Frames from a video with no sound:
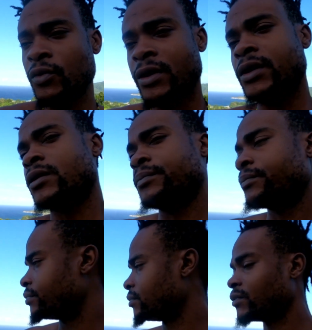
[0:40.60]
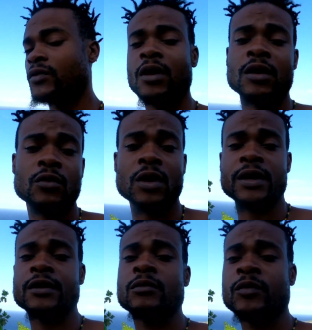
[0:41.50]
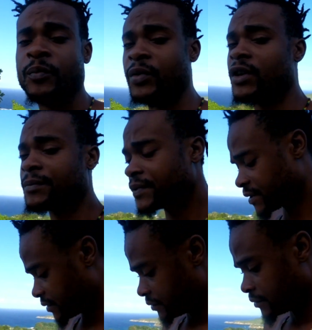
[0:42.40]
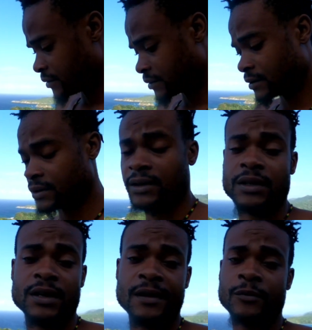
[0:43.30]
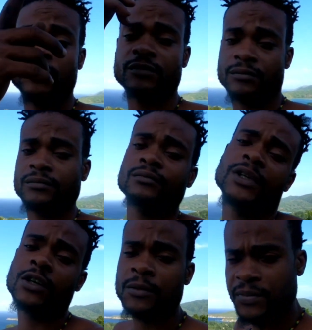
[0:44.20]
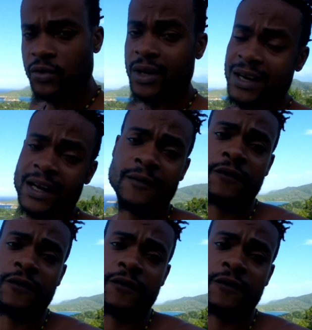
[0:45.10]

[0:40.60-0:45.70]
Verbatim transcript: What up? What going on, peeps? Yeah, man, big up to all of